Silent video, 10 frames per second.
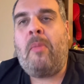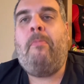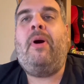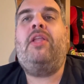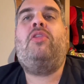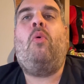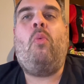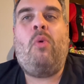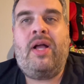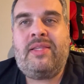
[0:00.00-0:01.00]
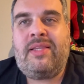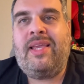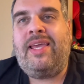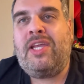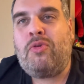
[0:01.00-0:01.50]
But what
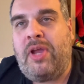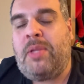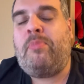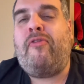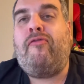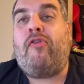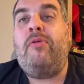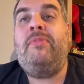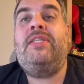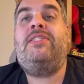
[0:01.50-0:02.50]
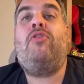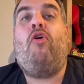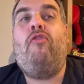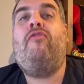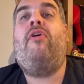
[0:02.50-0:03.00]
a great performance
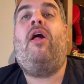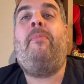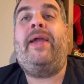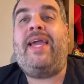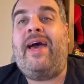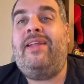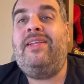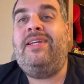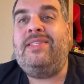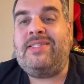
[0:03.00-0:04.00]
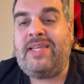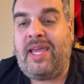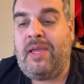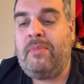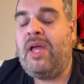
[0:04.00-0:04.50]
overall by Canada in this
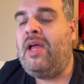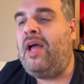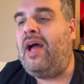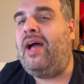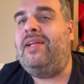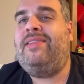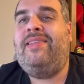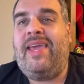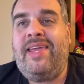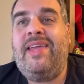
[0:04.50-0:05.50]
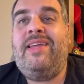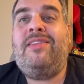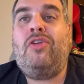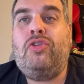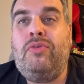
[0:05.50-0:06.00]
game. Taking
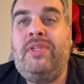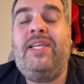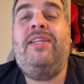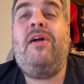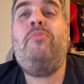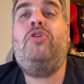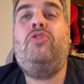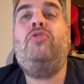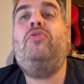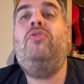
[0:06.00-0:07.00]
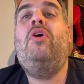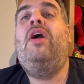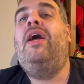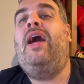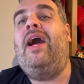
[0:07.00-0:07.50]
it to the number two
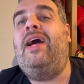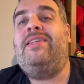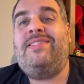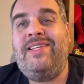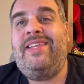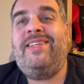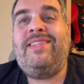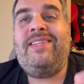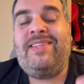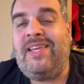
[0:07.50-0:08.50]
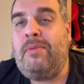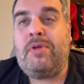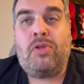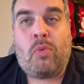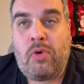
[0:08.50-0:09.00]
seeded team
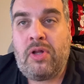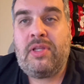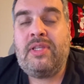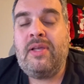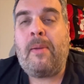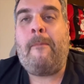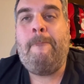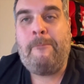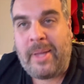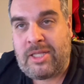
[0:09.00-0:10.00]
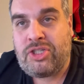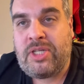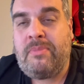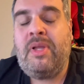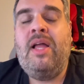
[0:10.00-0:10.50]
in the world,
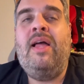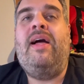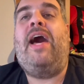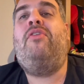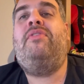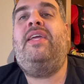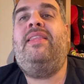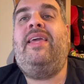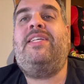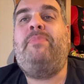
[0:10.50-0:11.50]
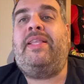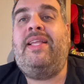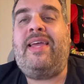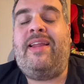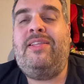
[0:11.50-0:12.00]
Belgium. I don't think they
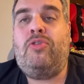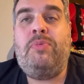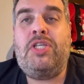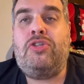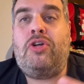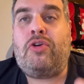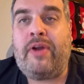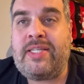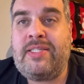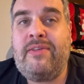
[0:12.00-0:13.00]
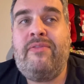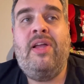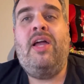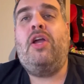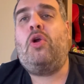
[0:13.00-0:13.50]
expected Canada to be so aggressive.
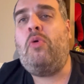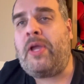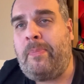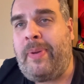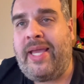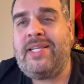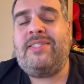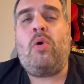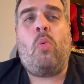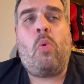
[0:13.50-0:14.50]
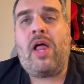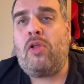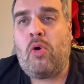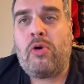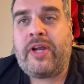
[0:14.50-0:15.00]
Quick-paced,
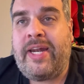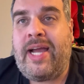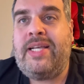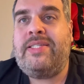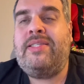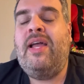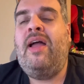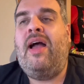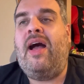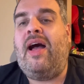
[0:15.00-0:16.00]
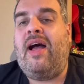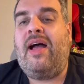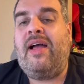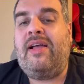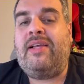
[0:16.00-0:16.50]
well-organized.
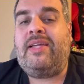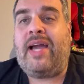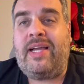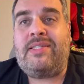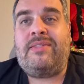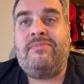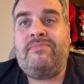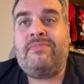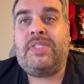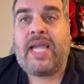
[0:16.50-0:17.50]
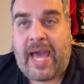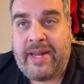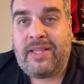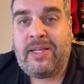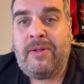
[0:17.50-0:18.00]
Guys,
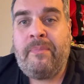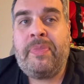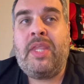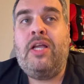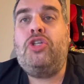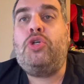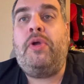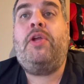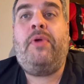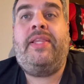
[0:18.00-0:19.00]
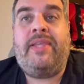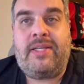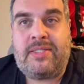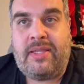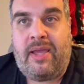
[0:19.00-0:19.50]
Canada showing great
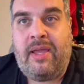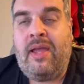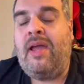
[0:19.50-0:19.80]
things today.